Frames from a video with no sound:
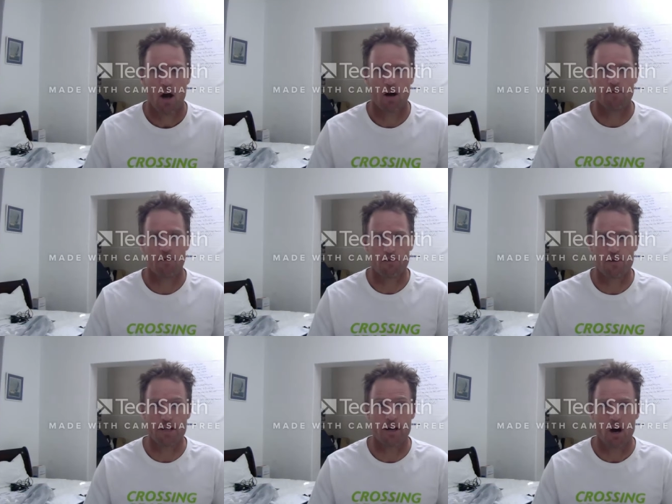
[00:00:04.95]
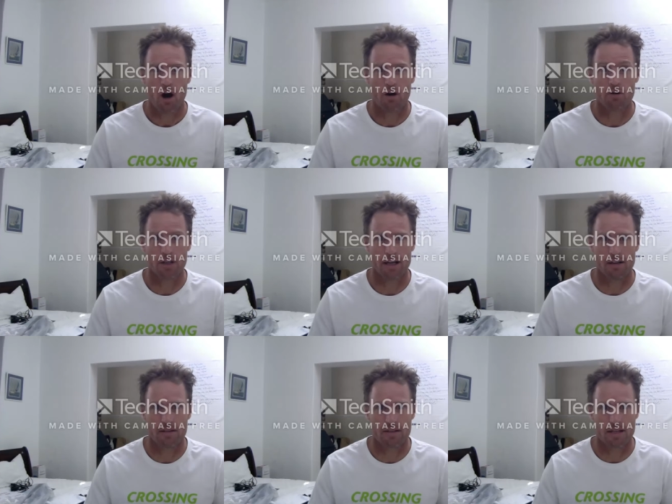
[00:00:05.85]
of the free oral
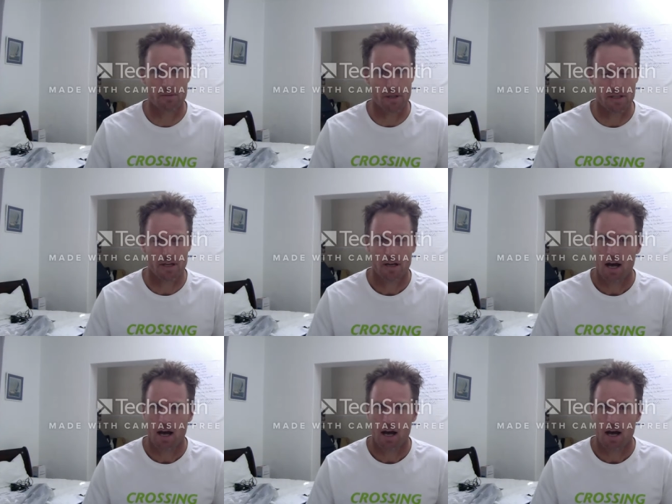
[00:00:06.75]
health assessment.